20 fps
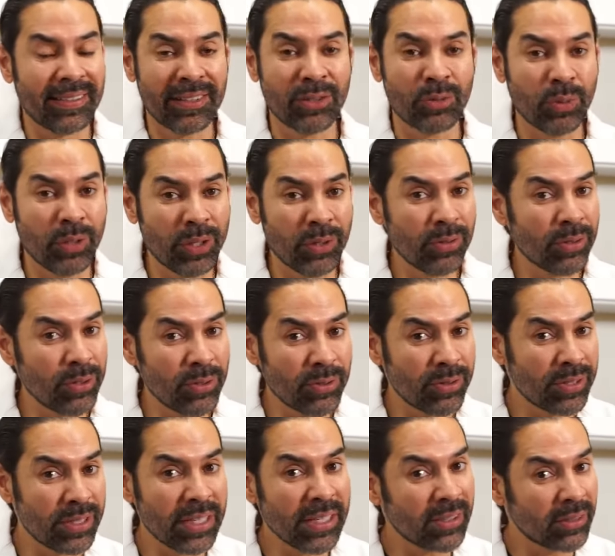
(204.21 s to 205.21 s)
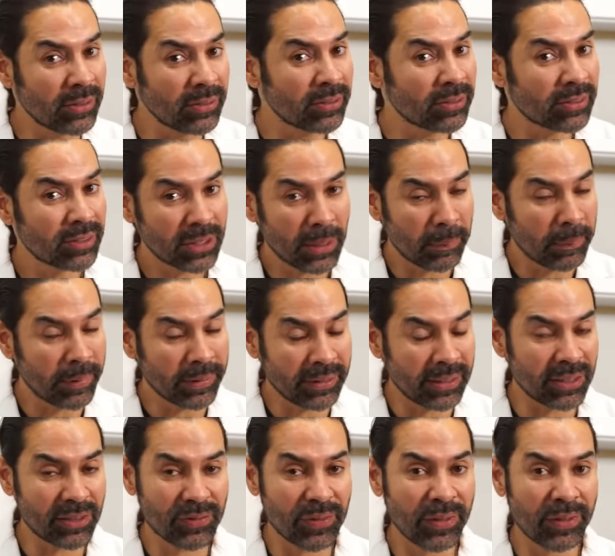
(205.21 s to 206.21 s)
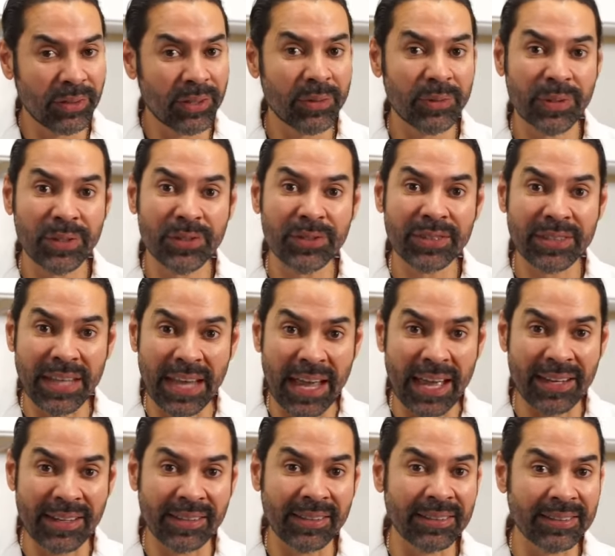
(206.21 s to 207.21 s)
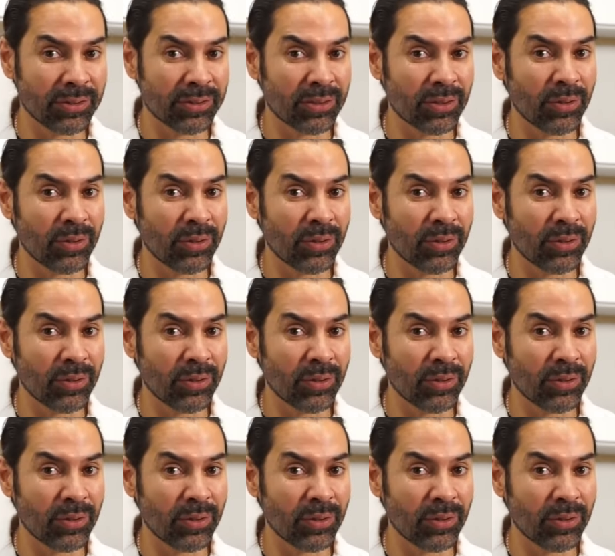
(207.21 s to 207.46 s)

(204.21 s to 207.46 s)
because we don't use needles to put this filler in, we use cannulas.